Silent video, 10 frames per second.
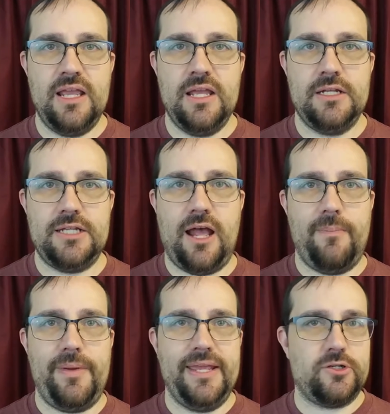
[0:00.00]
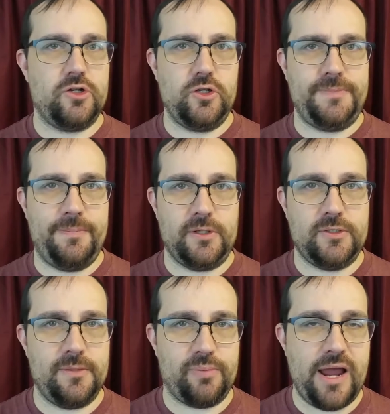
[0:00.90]
to help introduce people to
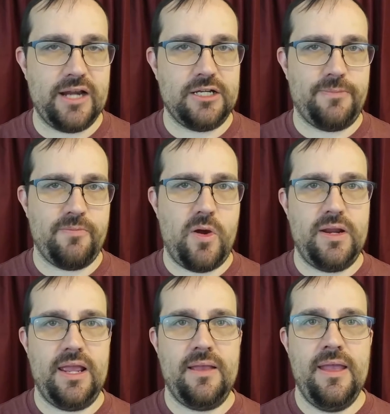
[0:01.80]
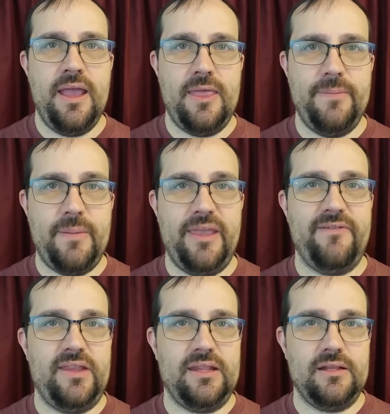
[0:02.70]
the product you're promoting, and then maybe
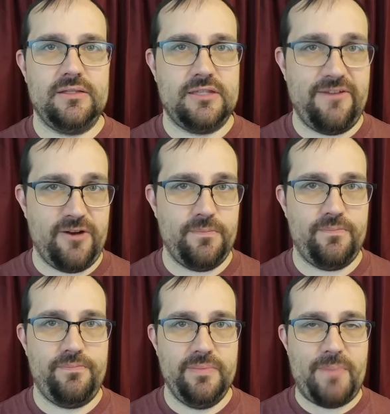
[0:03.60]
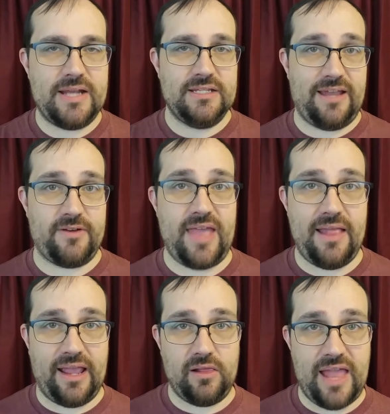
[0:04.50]
even different pages after that,
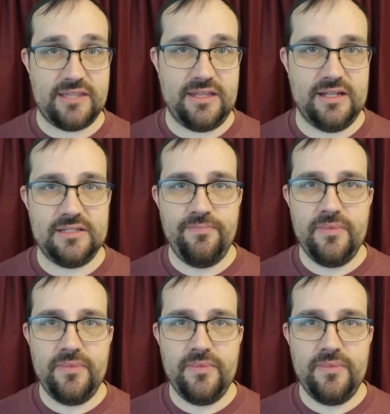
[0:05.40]
like lessons.